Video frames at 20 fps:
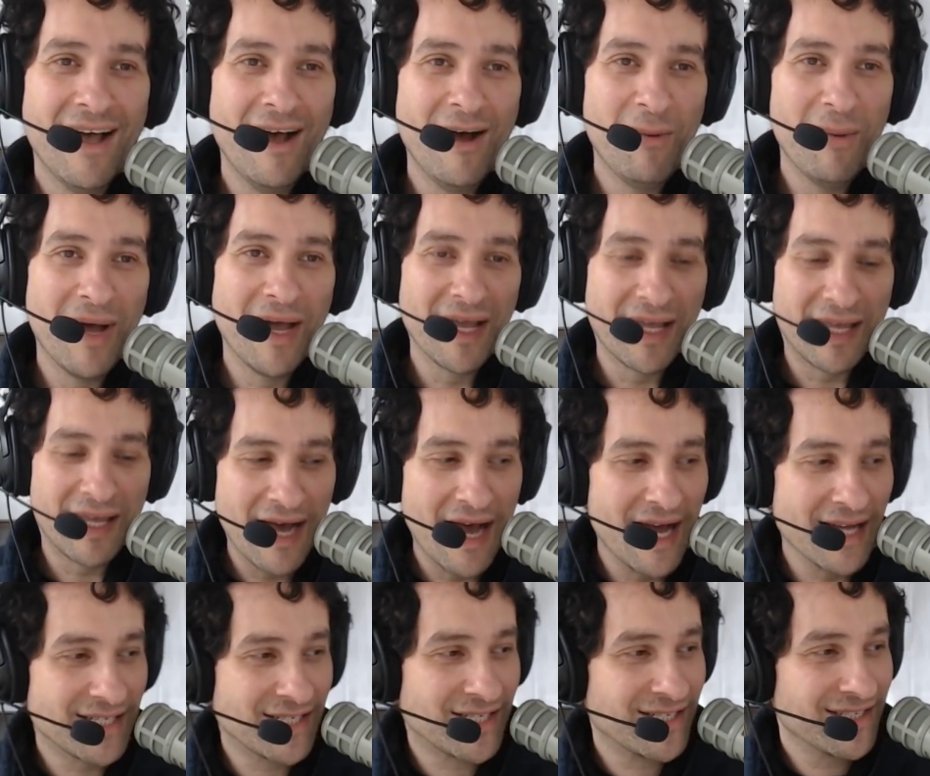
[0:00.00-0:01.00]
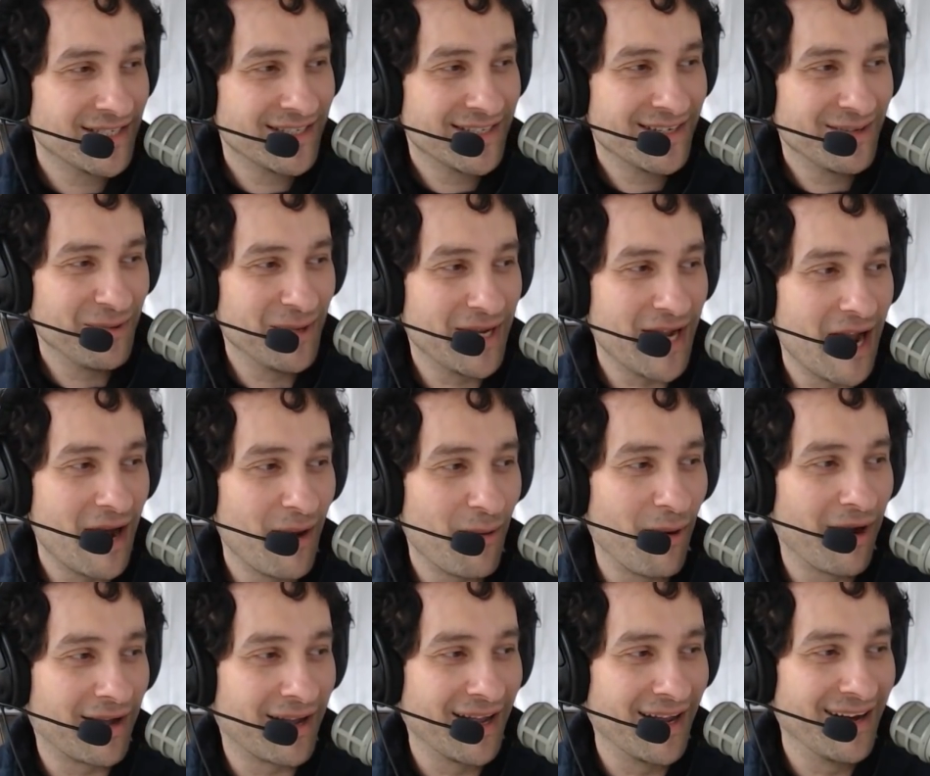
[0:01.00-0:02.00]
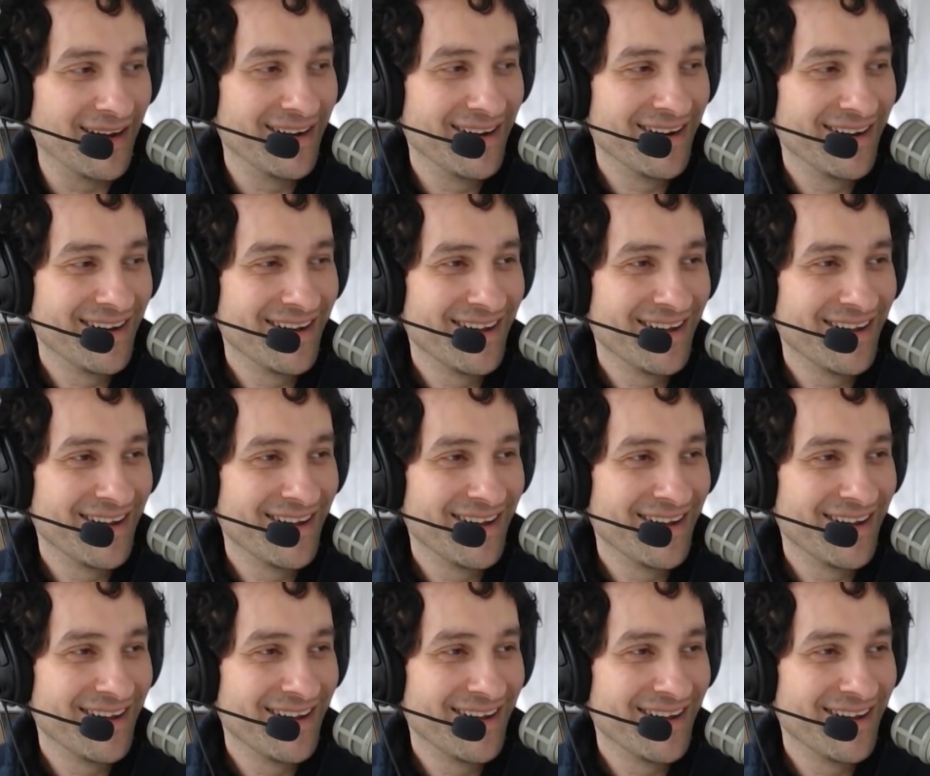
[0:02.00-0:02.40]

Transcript: Oh my gosh, we got it working.